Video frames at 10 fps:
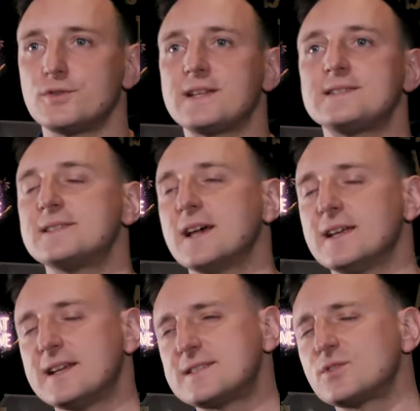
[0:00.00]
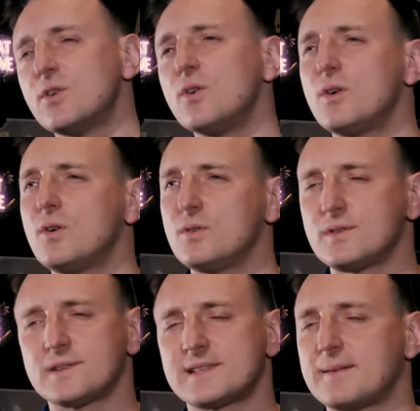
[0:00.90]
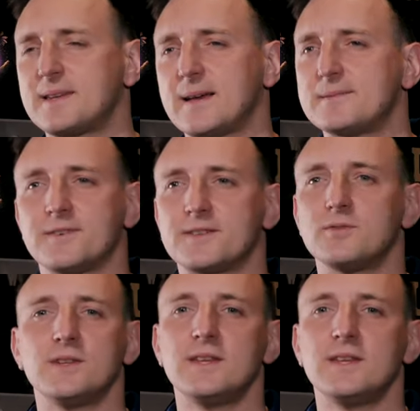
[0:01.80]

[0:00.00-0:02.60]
That's all sometimes what you